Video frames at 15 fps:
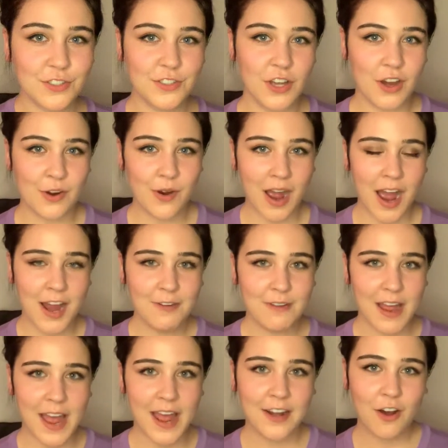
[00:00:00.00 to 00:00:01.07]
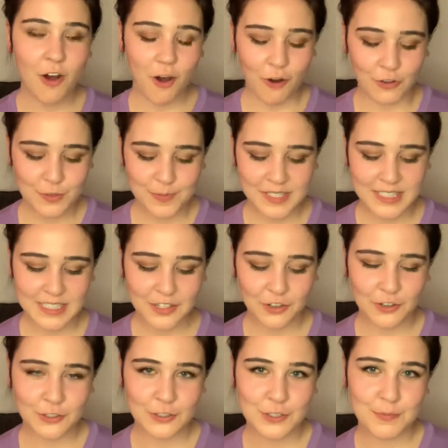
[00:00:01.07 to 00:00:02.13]
So I read All the Missing
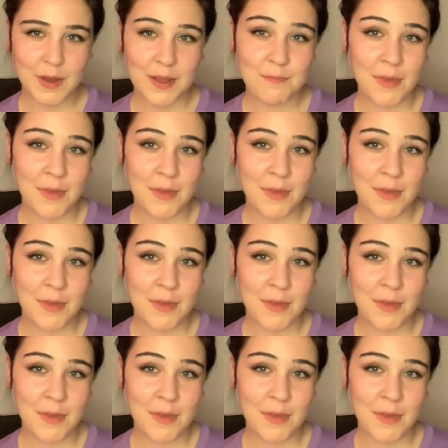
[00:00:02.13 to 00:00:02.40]
Girls by